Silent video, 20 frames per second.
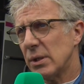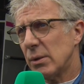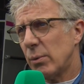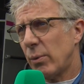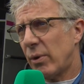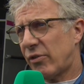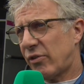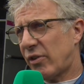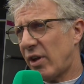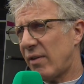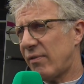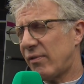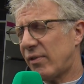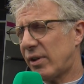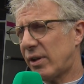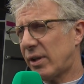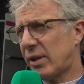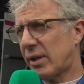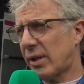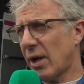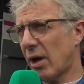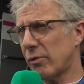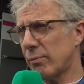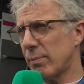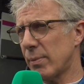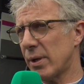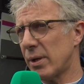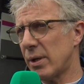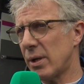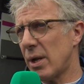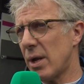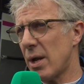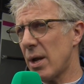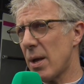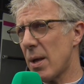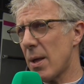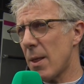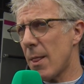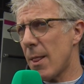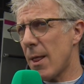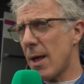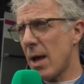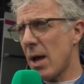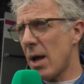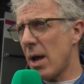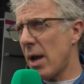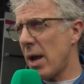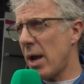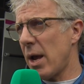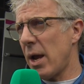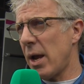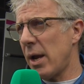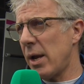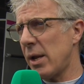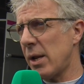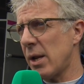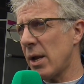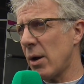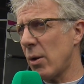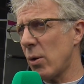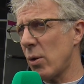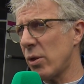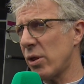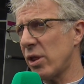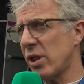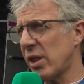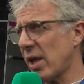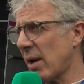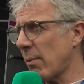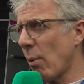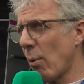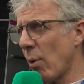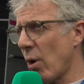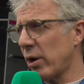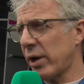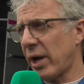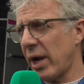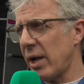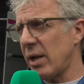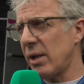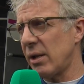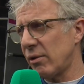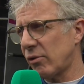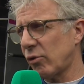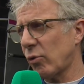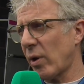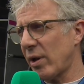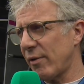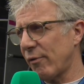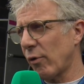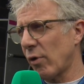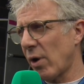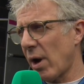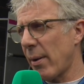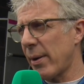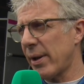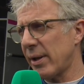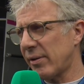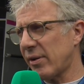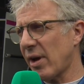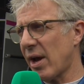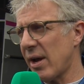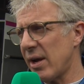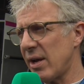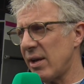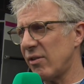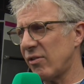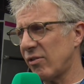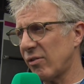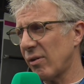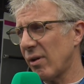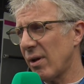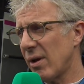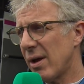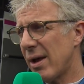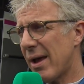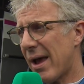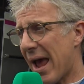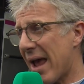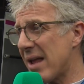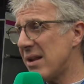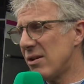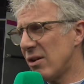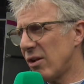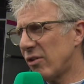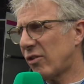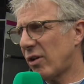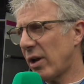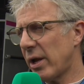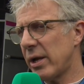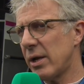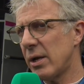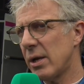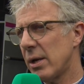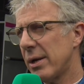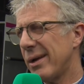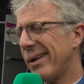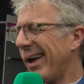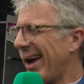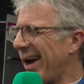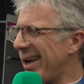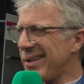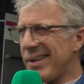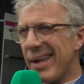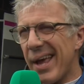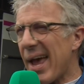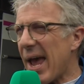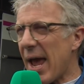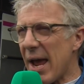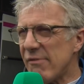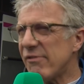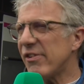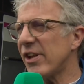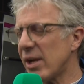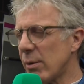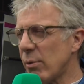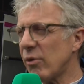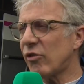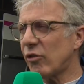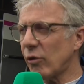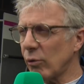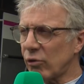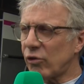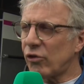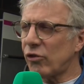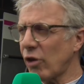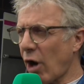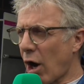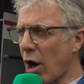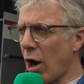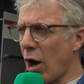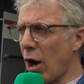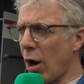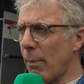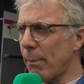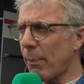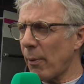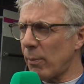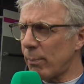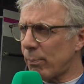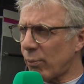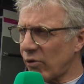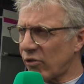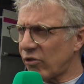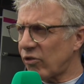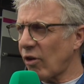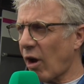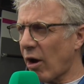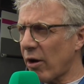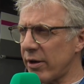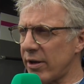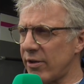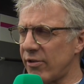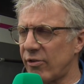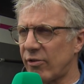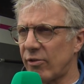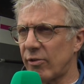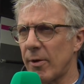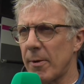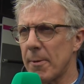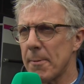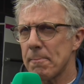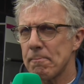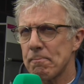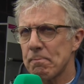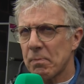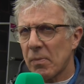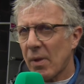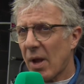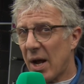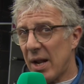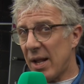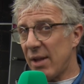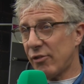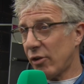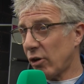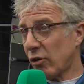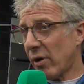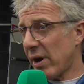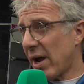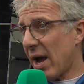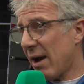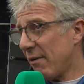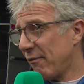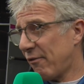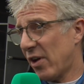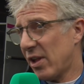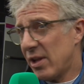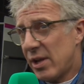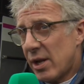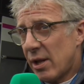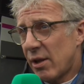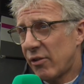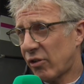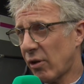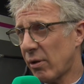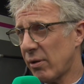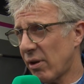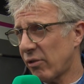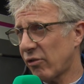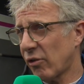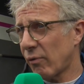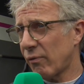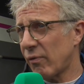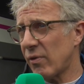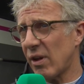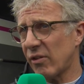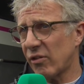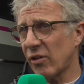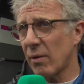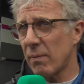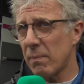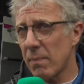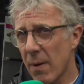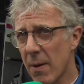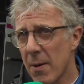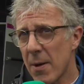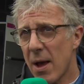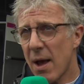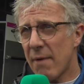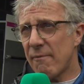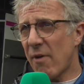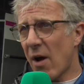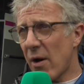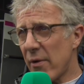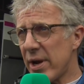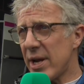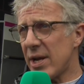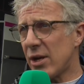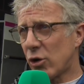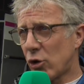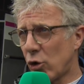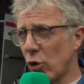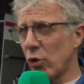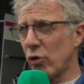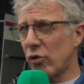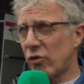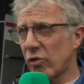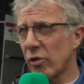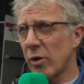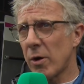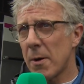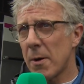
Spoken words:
with Steve Dudman, they were working 24-hour days endlessly, and yet everything was still sharp and precise. And it's a great outfit. There's a very good